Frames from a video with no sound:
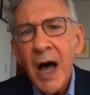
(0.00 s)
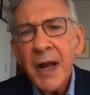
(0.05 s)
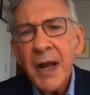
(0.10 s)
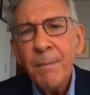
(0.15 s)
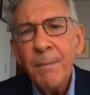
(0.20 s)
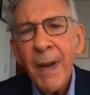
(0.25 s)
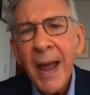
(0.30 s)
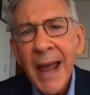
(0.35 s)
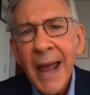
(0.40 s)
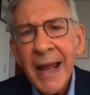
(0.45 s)

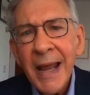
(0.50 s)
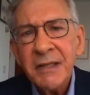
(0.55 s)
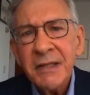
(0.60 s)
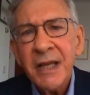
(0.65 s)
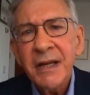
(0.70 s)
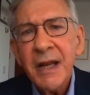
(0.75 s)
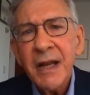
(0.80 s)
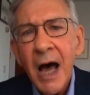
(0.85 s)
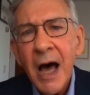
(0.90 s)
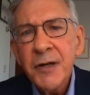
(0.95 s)
unbanked
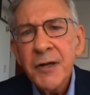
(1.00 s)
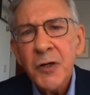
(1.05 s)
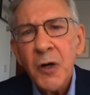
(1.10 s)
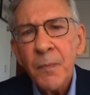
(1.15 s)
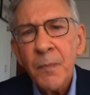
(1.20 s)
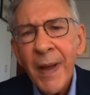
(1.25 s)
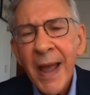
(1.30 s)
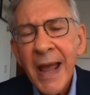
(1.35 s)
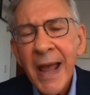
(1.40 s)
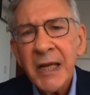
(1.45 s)
and
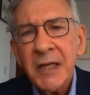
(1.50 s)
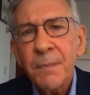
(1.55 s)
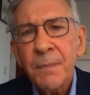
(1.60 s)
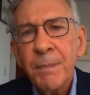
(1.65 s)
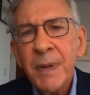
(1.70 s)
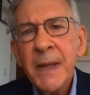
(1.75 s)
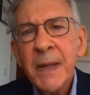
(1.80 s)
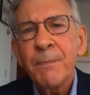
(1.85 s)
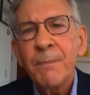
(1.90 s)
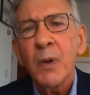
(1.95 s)
underbanked
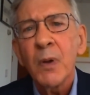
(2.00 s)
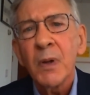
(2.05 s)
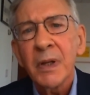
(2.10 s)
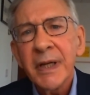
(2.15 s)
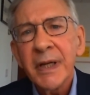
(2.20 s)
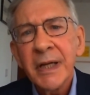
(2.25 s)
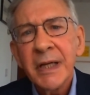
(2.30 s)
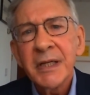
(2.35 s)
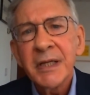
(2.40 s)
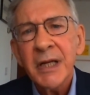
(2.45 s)
people
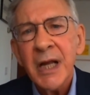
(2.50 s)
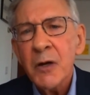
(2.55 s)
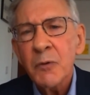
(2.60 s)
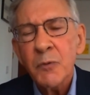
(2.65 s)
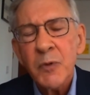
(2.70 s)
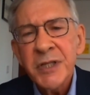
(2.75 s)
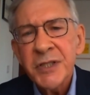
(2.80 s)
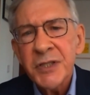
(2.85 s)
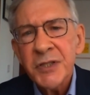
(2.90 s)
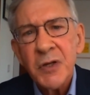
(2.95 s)
in
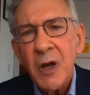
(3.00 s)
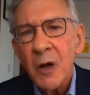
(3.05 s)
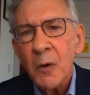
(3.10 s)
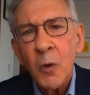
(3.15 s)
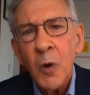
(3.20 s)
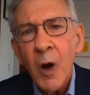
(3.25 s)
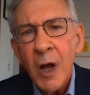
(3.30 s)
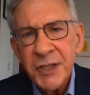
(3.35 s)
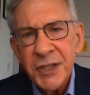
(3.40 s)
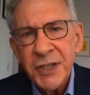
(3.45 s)
countries
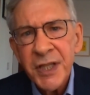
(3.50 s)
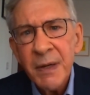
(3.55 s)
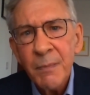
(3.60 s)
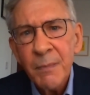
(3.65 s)
across the